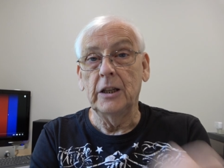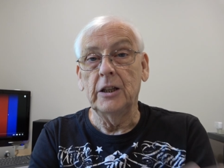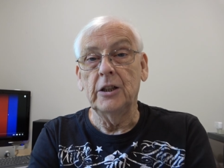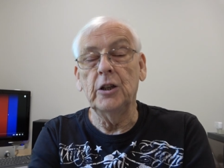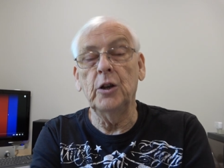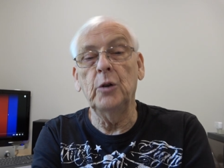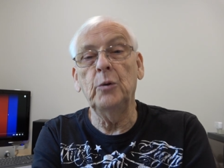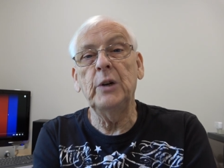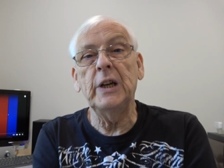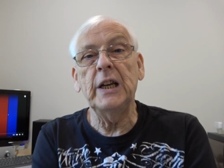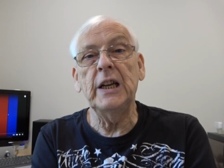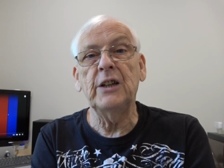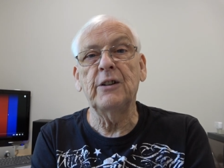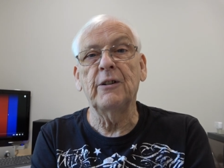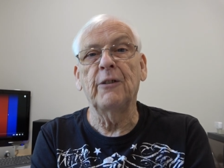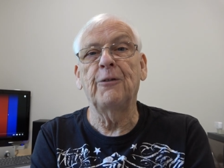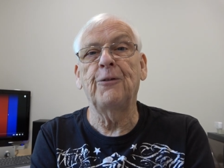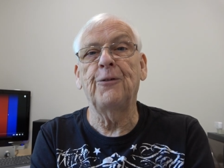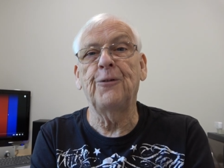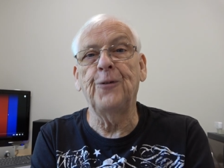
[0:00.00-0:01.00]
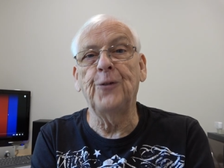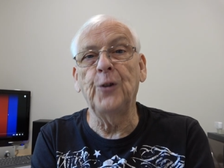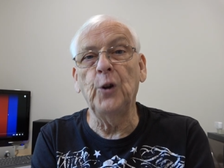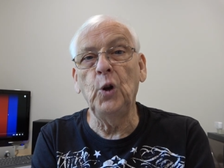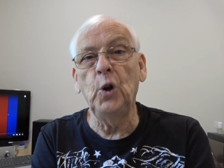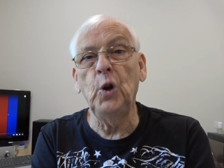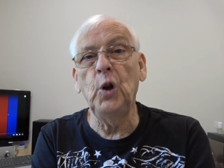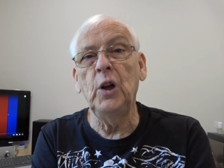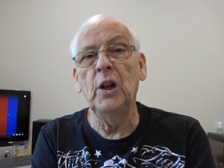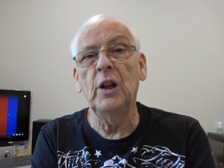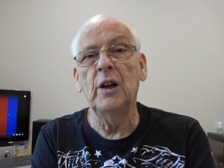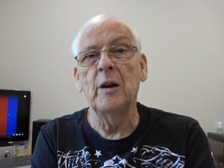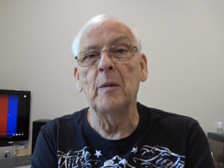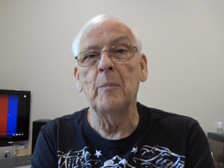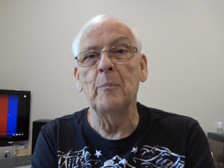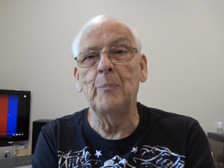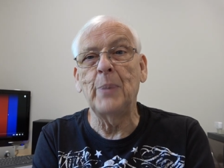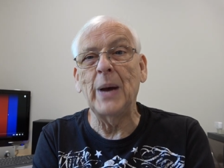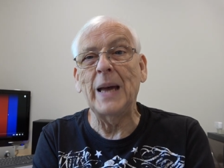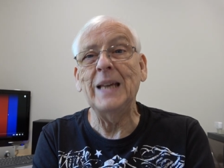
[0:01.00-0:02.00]
you need full
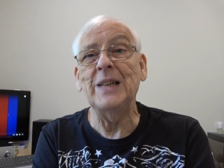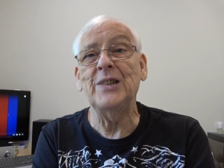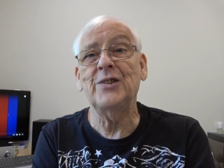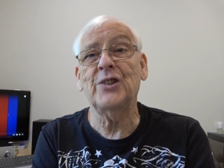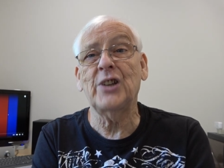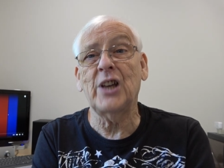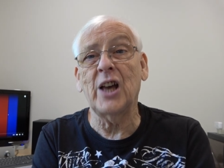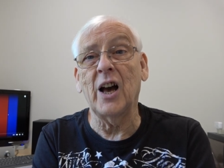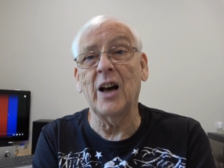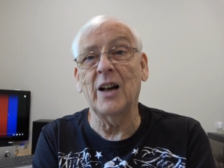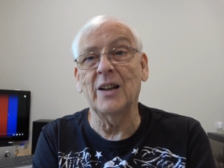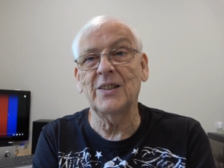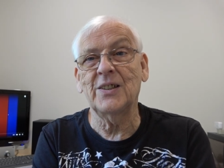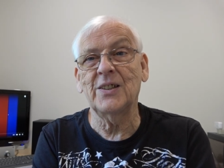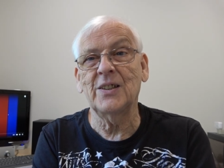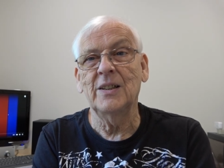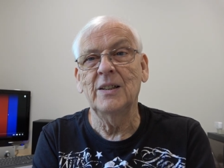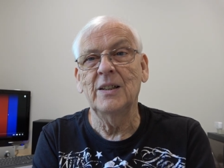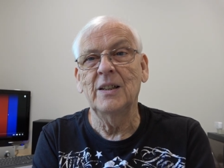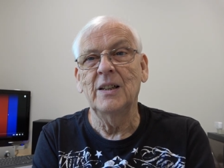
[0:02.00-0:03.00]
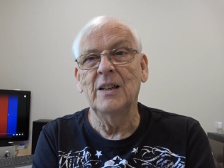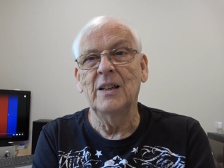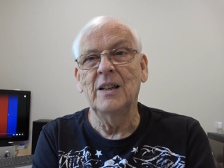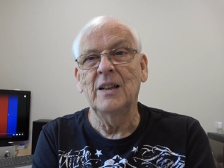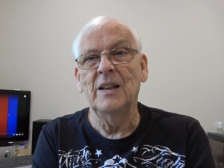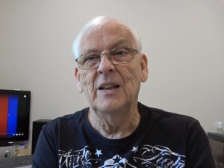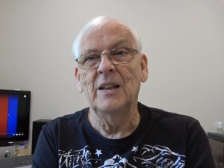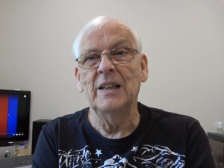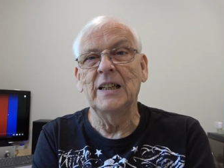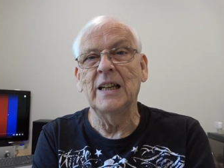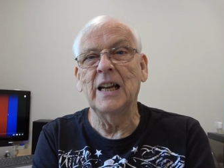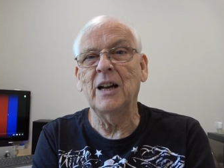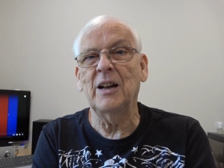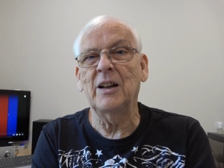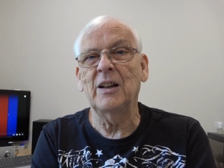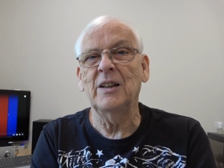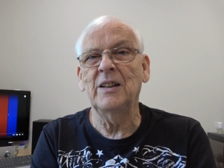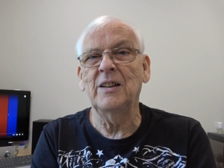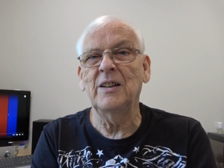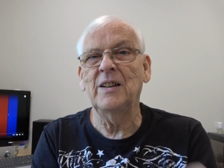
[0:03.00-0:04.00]
bass cut.
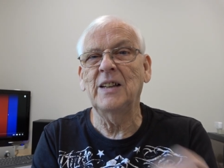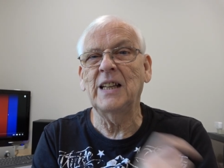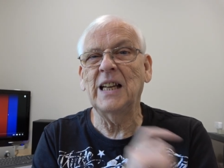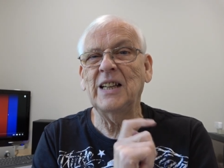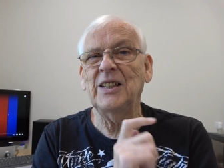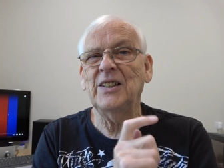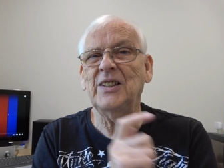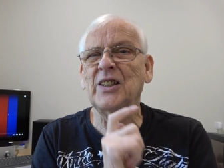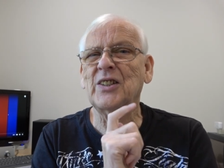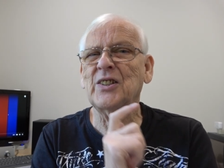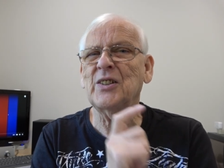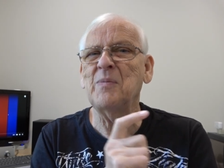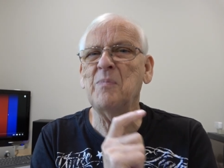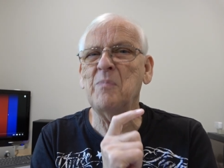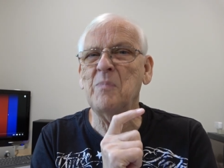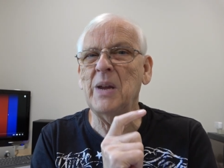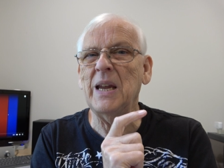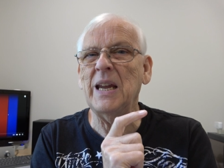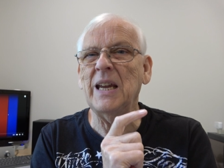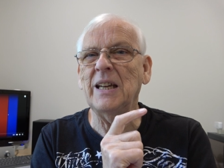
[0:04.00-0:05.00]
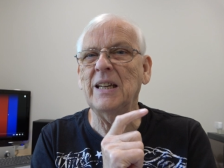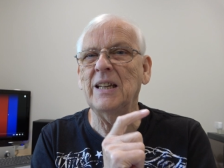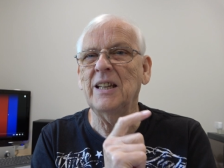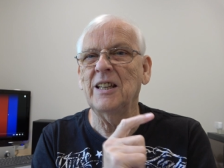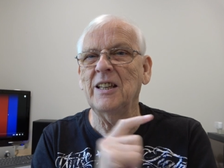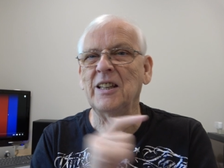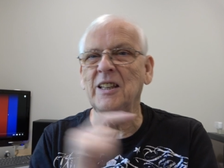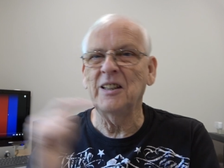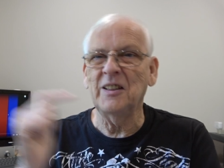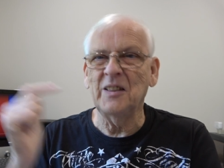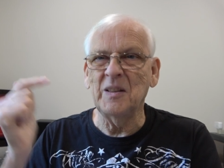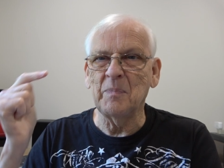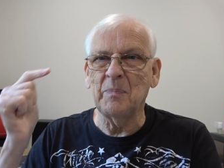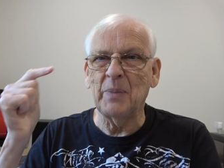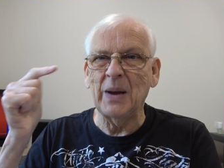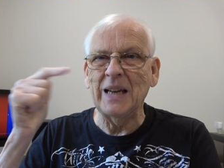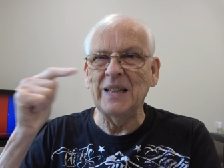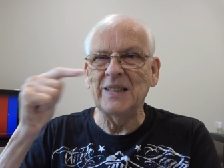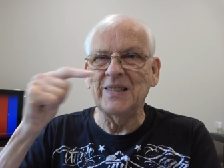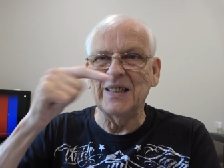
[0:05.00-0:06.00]
Now, that doesn't mean the
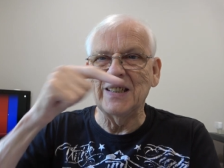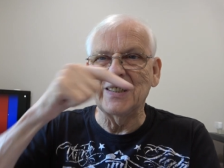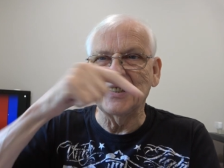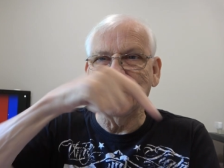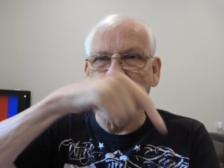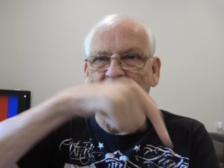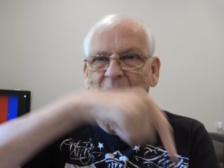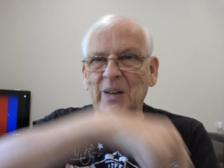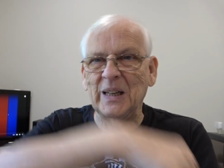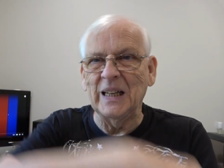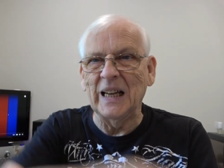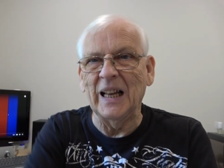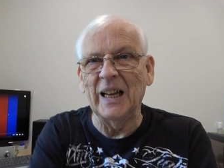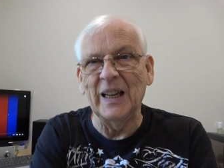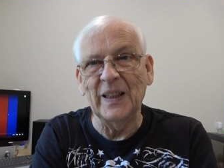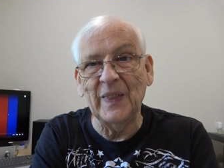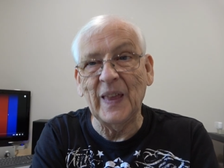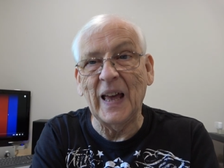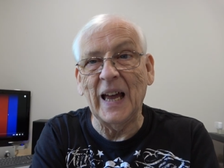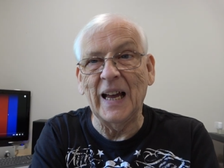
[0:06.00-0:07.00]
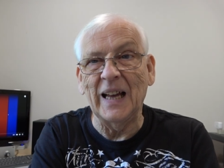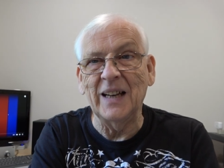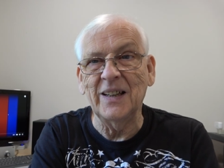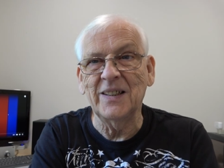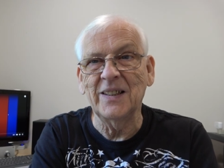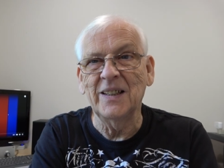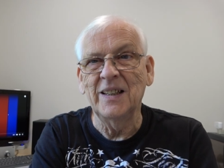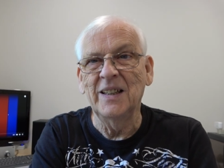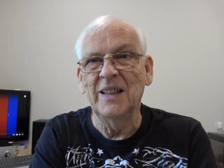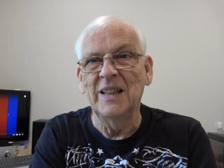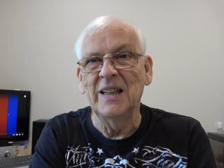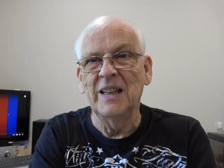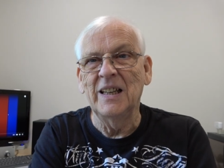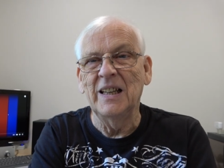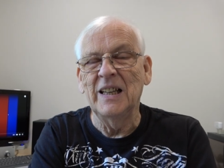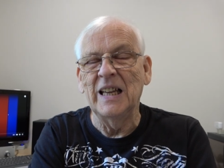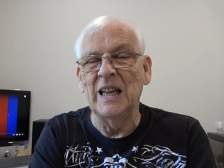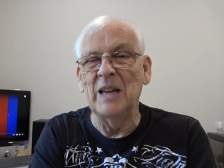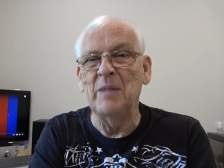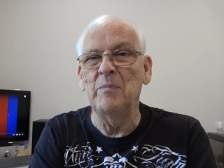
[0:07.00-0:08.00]
bass is going like that.
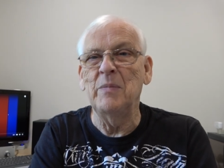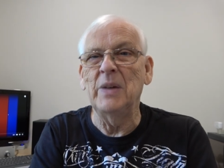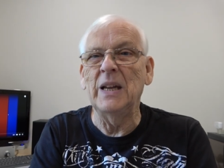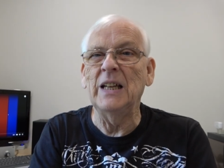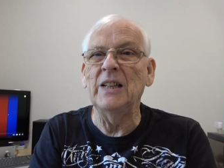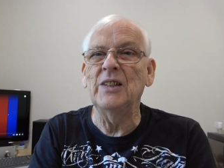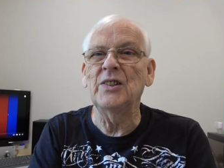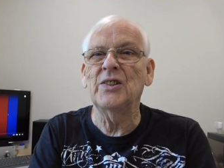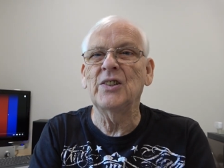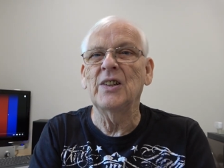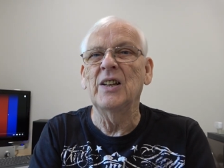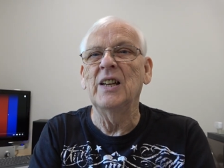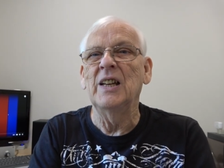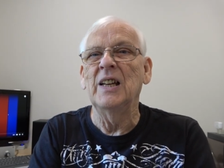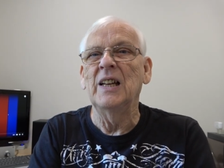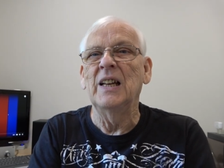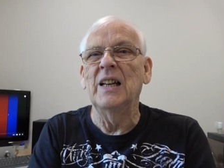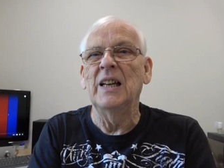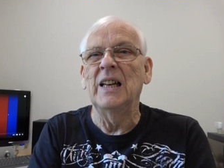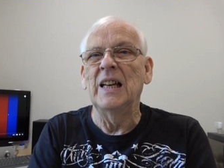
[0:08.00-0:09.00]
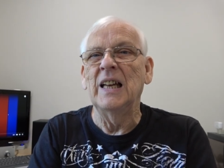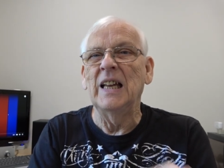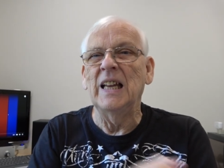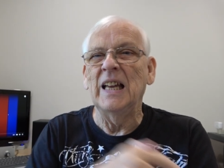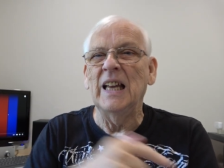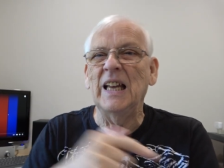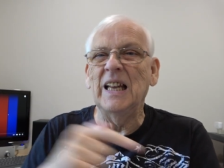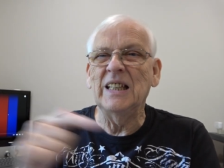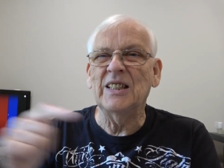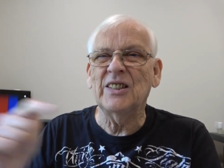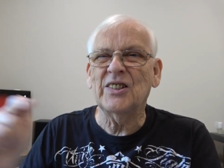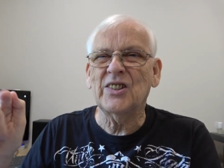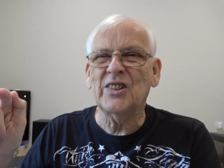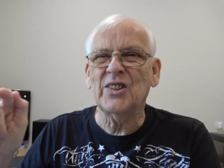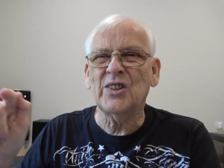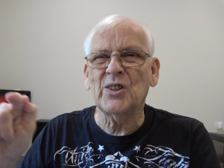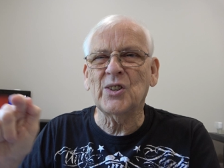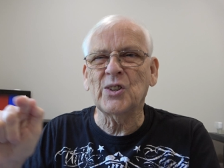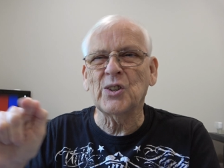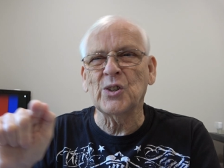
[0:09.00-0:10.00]
It means it's
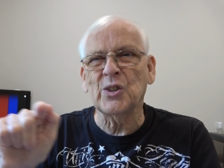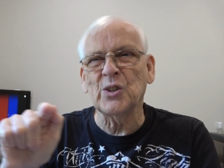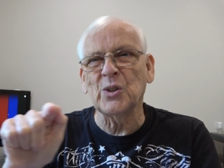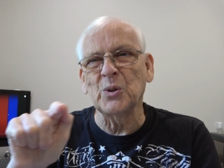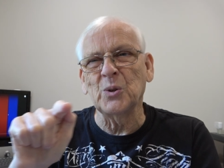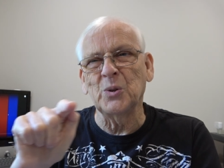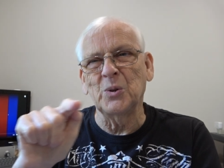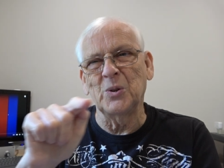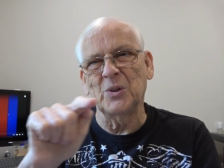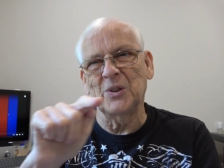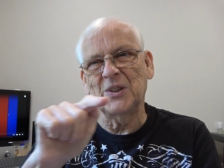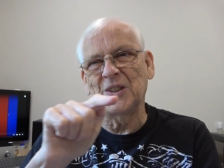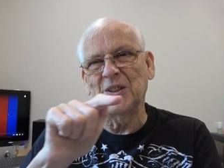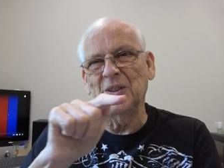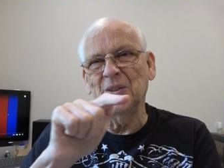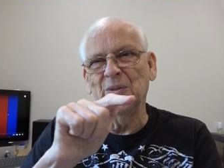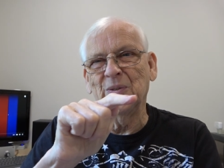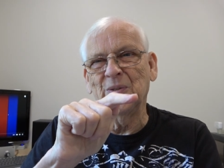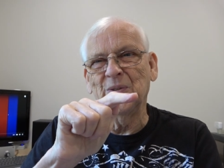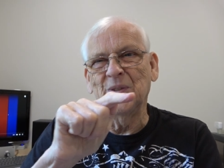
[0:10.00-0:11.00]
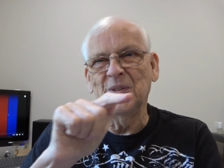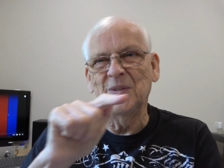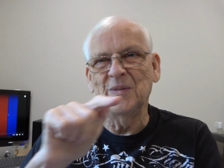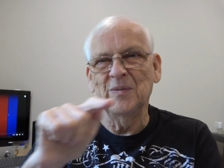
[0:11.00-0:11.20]
sort of